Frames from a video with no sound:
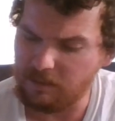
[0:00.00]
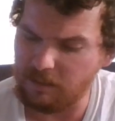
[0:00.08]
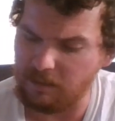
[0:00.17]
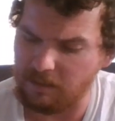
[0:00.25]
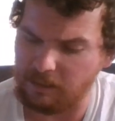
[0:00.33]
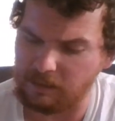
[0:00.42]

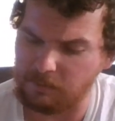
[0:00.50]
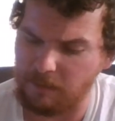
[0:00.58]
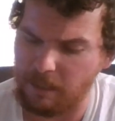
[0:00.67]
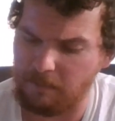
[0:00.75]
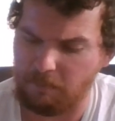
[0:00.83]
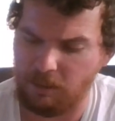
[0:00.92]
unless
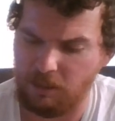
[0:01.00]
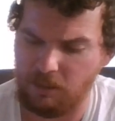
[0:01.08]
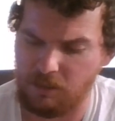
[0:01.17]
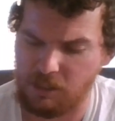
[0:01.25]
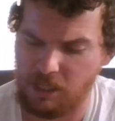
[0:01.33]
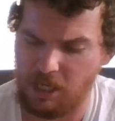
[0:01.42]
my
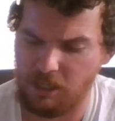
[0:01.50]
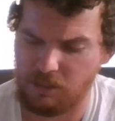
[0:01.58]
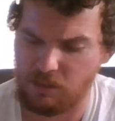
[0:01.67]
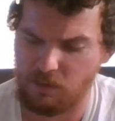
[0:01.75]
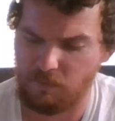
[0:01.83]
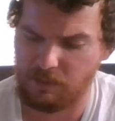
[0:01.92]
opinion
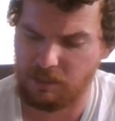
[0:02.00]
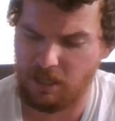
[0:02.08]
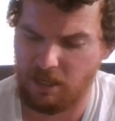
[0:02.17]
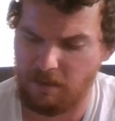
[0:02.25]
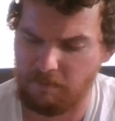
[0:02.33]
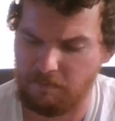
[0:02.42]
changes over
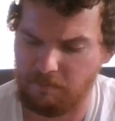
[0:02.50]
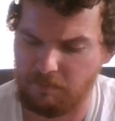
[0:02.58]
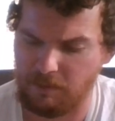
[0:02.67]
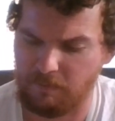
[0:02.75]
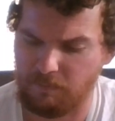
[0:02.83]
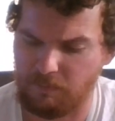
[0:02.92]
time.
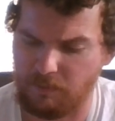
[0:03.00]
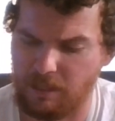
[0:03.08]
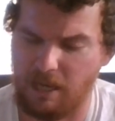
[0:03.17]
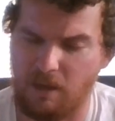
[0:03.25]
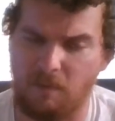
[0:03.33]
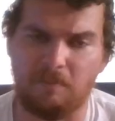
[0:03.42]
But for
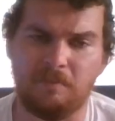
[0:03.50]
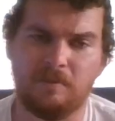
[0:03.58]
now,